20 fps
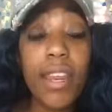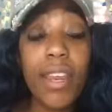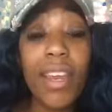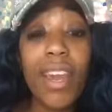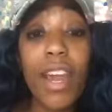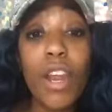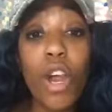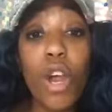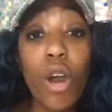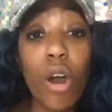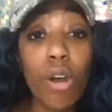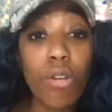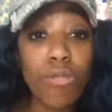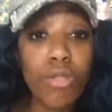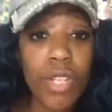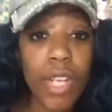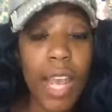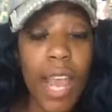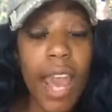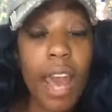any kind of
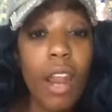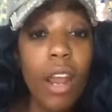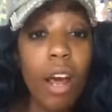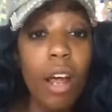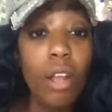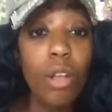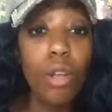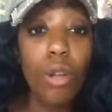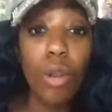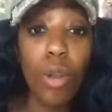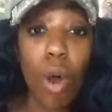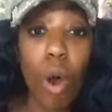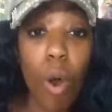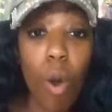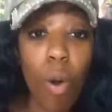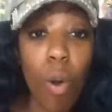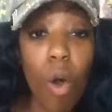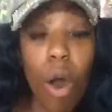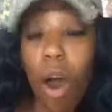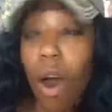coaching at a
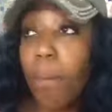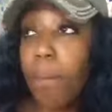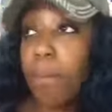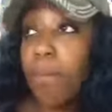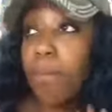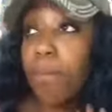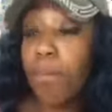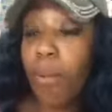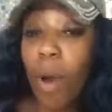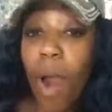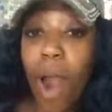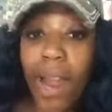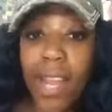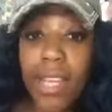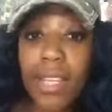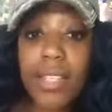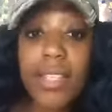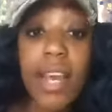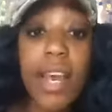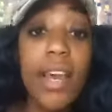low
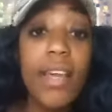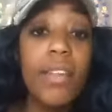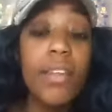price,